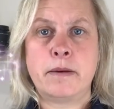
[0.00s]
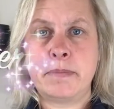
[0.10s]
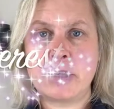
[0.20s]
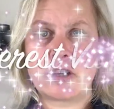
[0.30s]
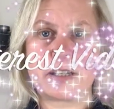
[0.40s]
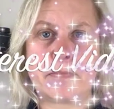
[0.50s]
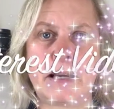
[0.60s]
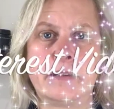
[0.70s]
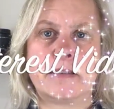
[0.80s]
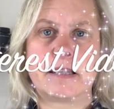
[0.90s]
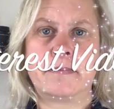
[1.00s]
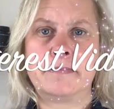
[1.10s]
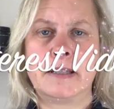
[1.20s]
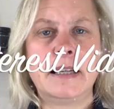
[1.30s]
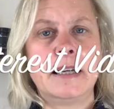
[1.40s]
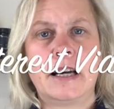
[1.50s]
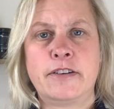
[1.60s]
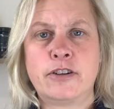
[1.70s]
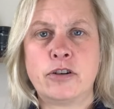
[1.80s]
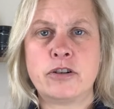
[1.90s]
Pinterest pins, and
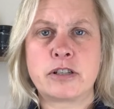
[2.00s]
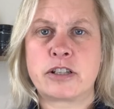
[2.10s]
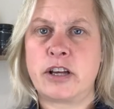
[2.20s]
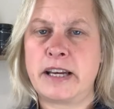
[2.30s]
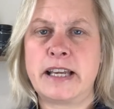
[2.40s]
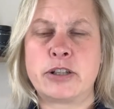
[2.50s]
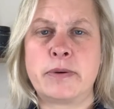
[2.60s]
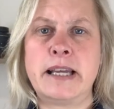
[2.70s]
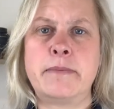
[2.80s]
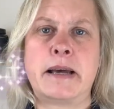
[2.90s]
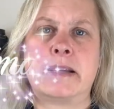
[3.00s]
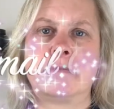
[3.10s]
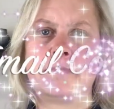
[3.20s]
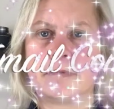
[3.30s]
of course, turn it into an email.